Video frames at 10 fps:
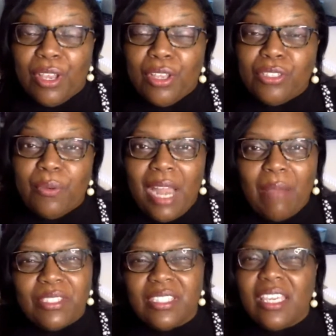So what I
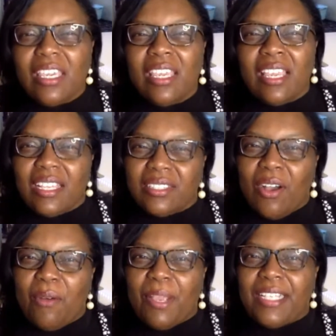was thinking, as
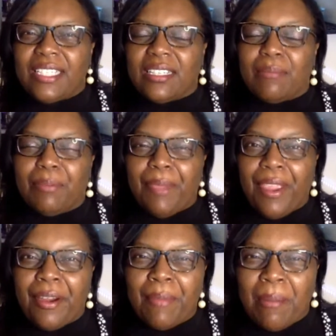always, as I'm
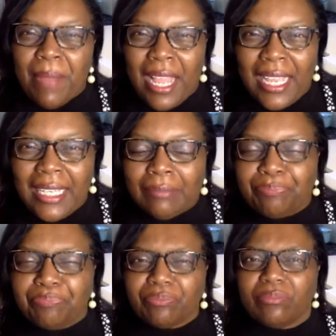preparing my mind
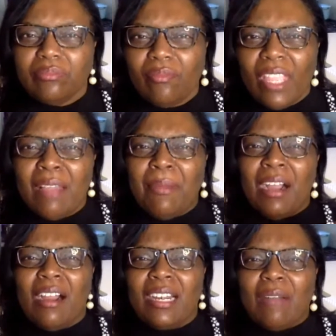and my
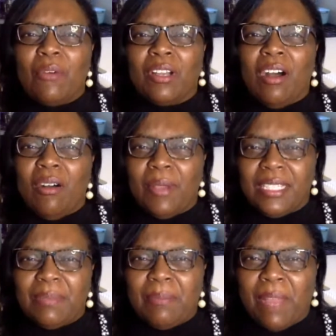heart, I want to always
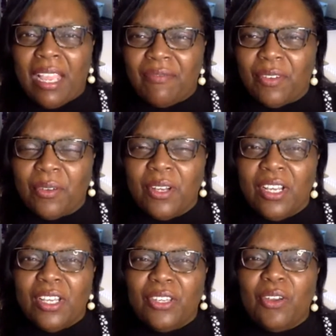be mindful,
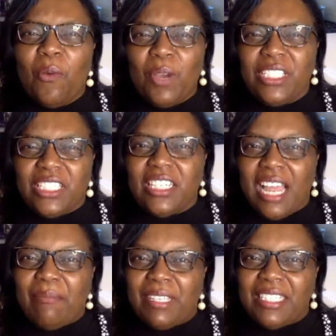what should
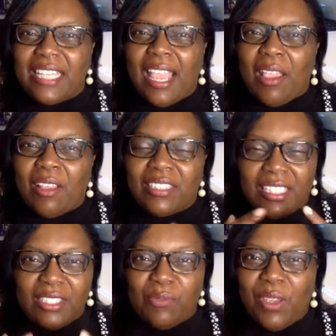I be saying
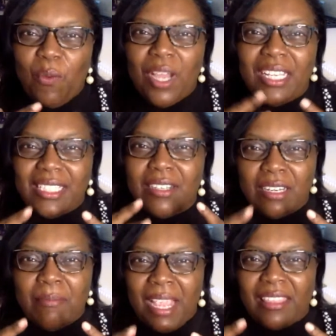this week? What is going
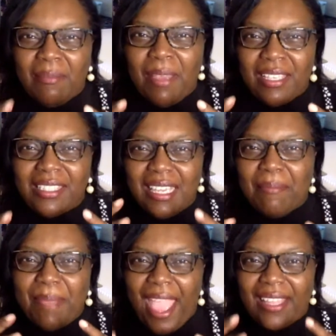to make the best
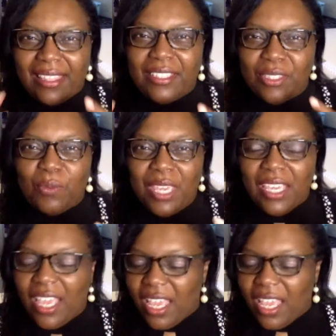impact this week?